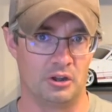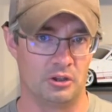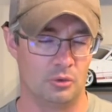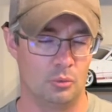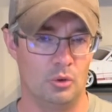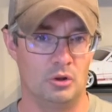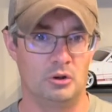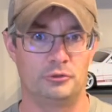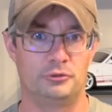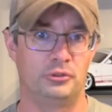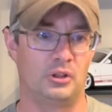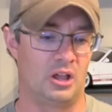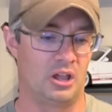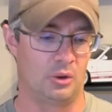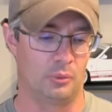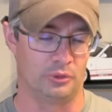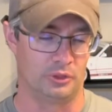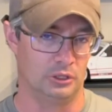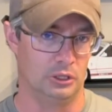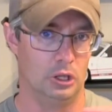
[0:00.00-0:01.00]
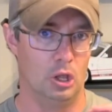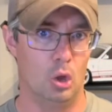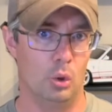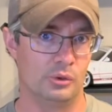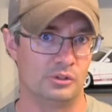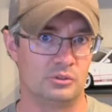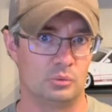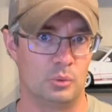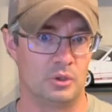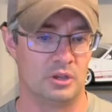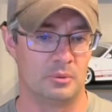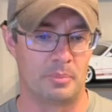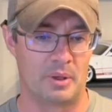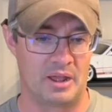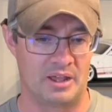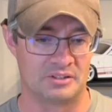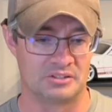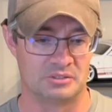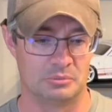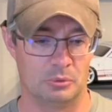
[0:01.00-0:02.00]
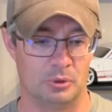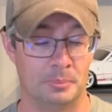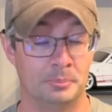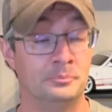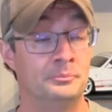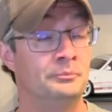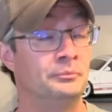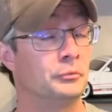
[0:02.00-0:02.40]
You want to fly with the lowest wind possible.